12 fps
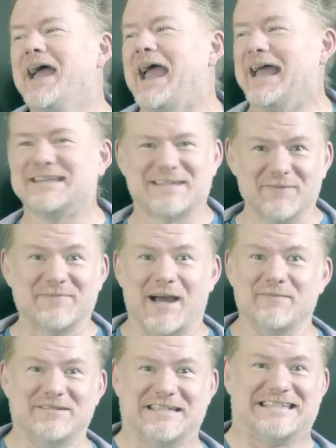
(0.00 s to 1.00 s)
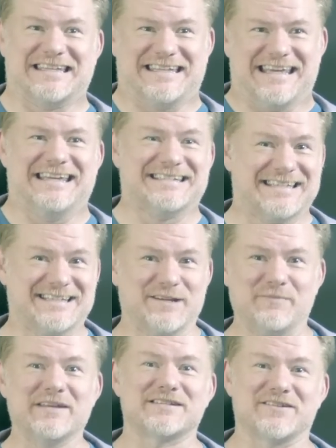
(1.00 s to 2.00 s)
And sometimes it's a tease that's
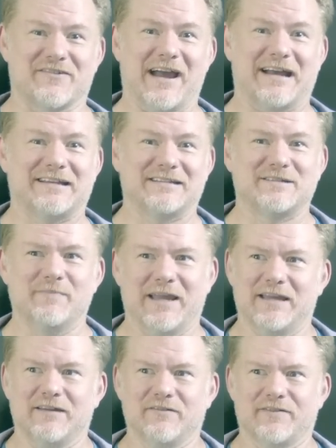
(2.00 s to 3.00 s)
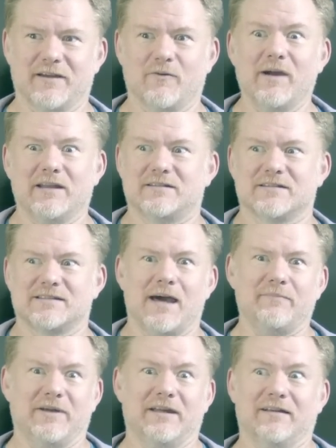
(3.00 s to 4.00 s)
a misdirect. It's making you think, wait, does
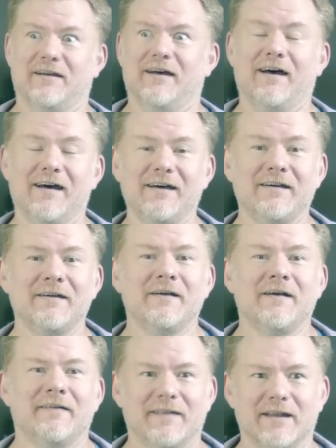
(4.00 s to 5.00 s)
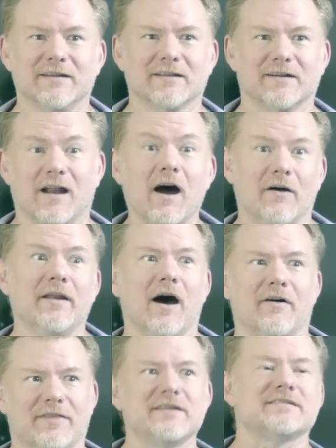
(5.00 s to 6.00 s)
that mean, And then you learn, oh,
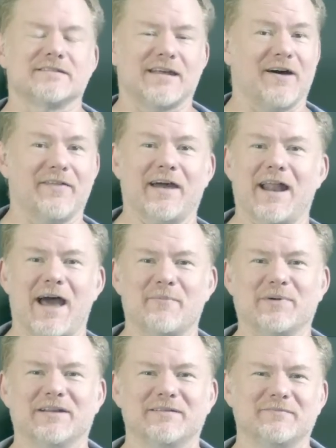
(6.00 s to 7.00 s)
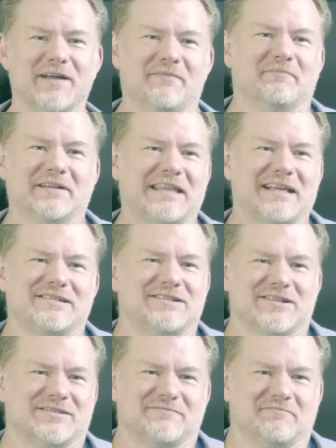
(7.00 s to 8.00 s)
no, this is how that happened. But that's
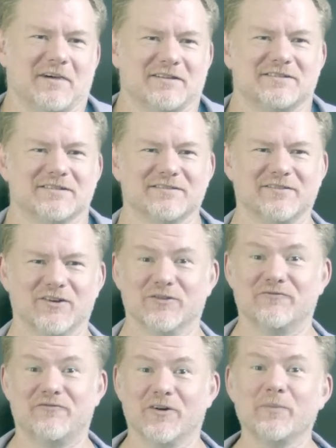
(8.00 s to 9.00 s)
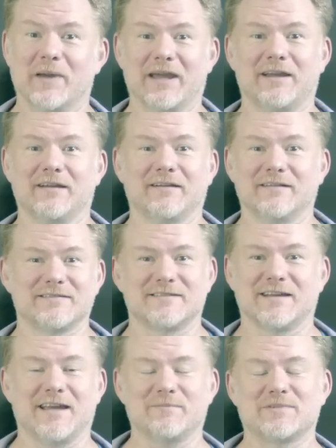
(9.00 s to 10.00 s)
just good filmmaking, is
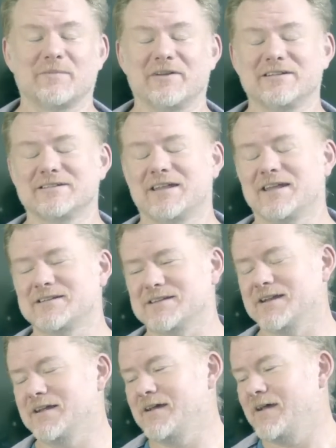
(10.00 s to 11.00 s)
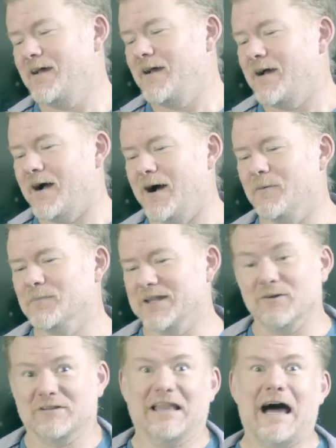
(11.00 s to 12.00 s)
to keep somebody's attention. But they
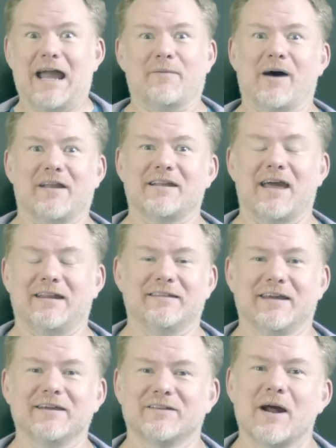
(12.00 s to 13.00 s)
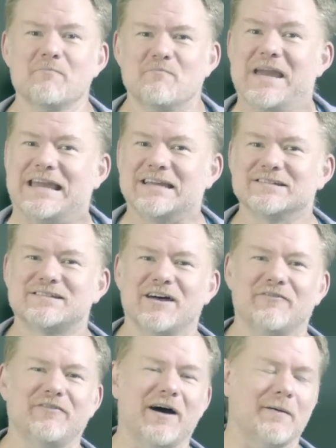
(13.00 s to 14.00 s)
don't lie about anything, and they're not making
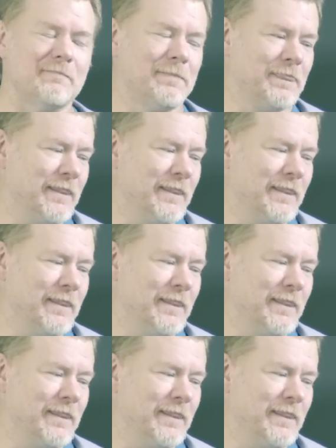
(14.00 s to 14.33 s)
stuff up.